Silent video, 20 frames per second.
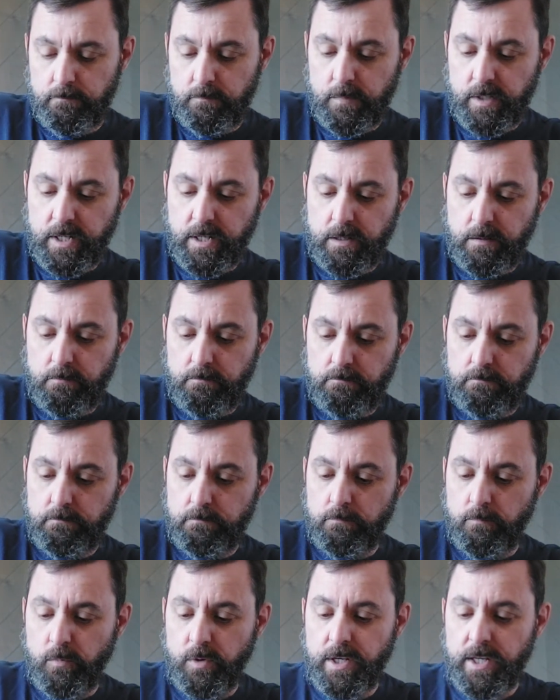like
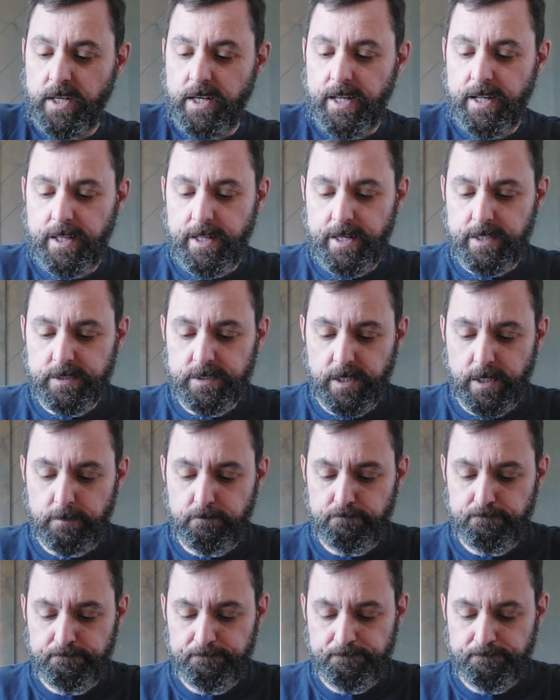we did that last time.